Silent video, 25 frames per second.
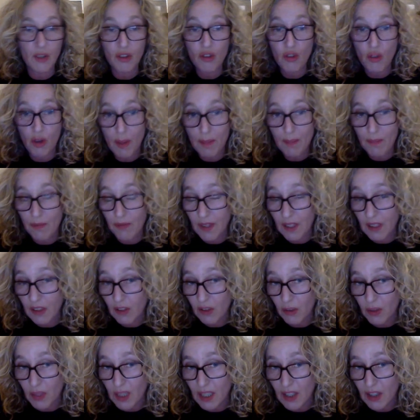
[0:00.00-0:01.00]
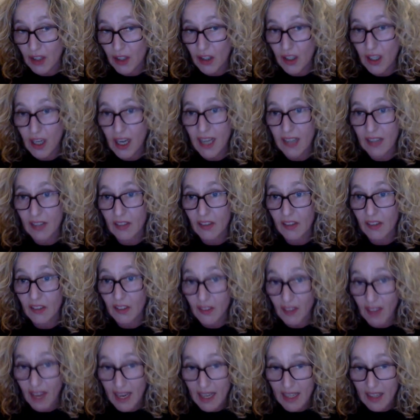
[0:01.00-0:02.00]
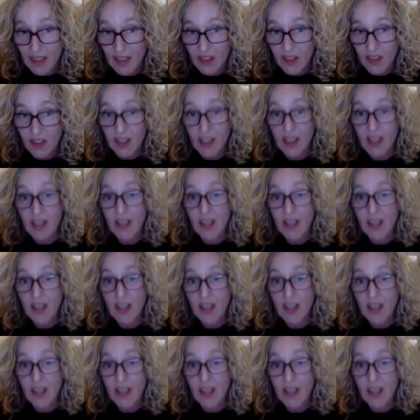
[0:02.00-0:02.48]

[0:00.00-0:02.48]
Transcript: a Trump victory in the United States,